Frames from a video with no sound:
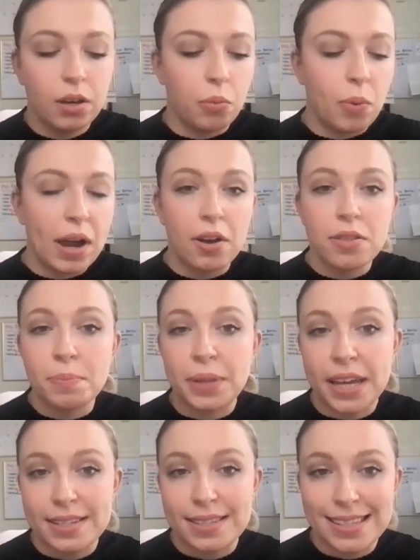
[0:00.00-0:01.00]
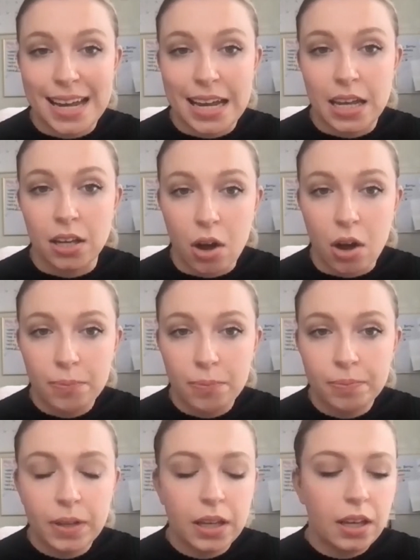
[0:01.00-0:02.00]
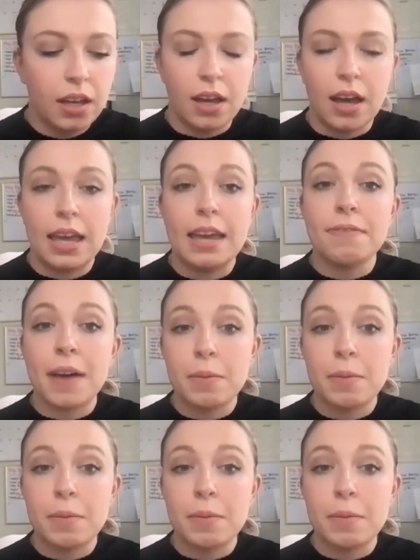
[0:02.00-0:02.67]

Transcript: Where are the places I can go? If